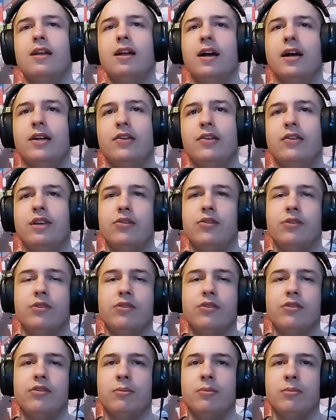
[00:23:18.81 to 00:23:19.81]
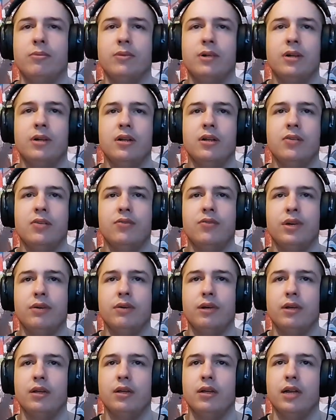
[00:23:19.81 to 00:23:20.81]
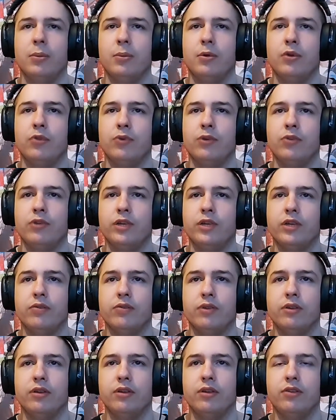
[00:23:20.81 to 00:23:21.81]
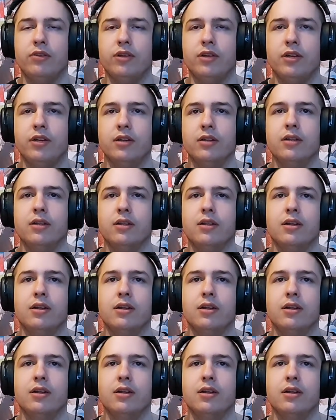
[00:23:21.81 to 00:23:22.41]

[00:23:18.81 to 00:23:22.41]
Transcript: How do you take criticism? Very well, I'm not one to get offended easily.